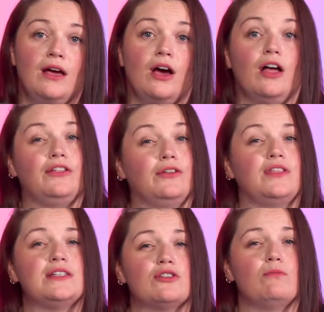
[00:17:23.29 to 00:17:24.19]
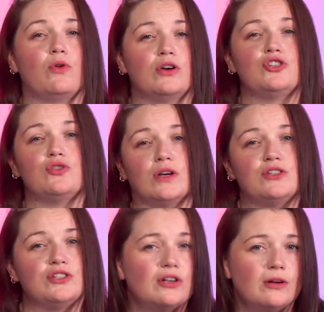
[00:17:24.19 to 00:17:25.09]
although these are more
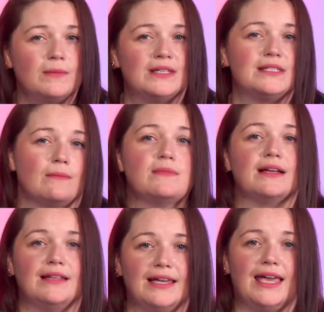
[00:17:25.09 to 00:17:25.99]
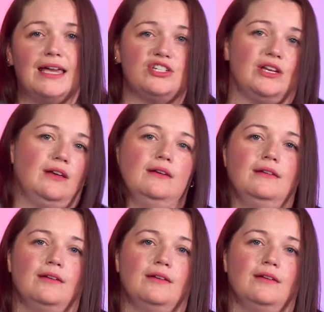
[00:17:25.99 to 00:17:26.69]
short-term than something like aging.